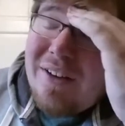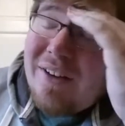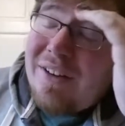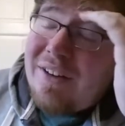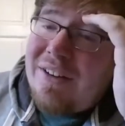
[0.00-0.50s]

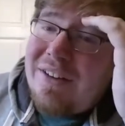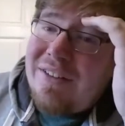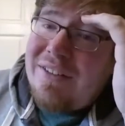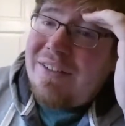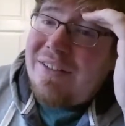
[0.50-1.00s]
Oh,
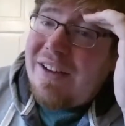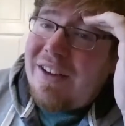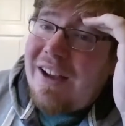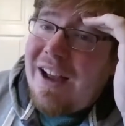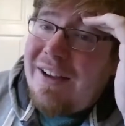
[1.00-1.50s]

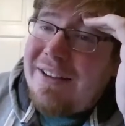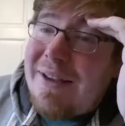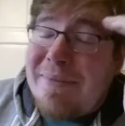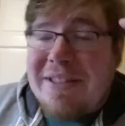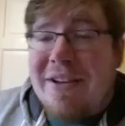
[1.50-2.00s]
I
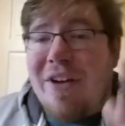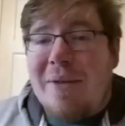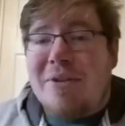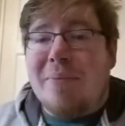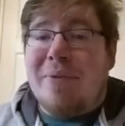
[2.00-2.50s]
get myself
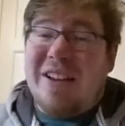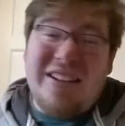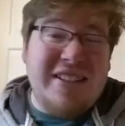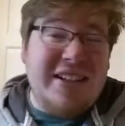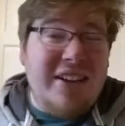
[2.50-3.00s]
hyped up with
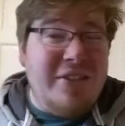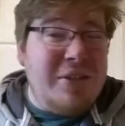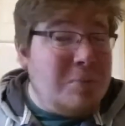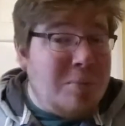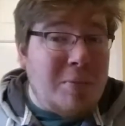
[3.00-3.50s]
it because I know
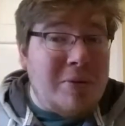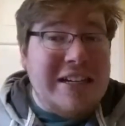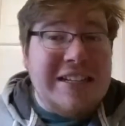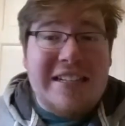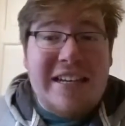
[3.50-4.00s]
it will
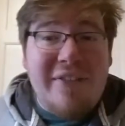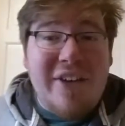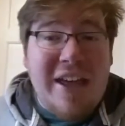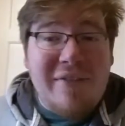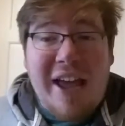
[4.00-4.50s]
probably
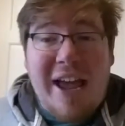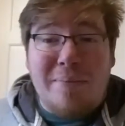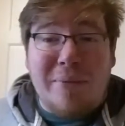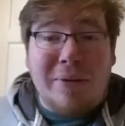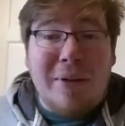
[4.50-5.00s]
never ever
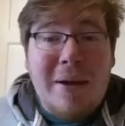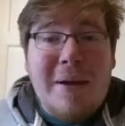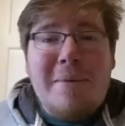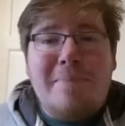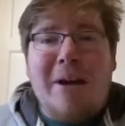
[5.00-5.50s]
happen,
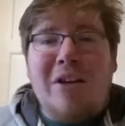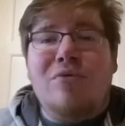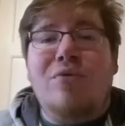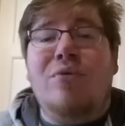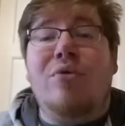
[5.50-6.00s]
but I
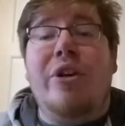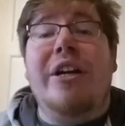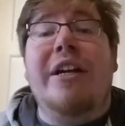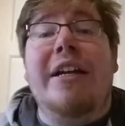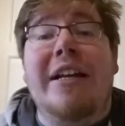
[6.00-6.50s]

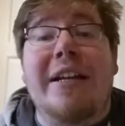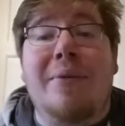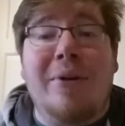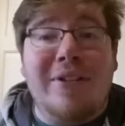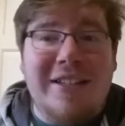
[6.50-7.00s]

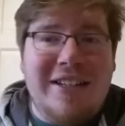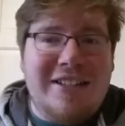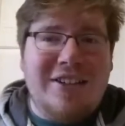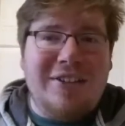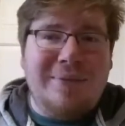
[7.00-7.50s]
really want
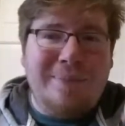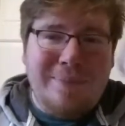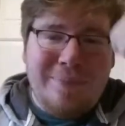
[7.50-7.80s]
it to.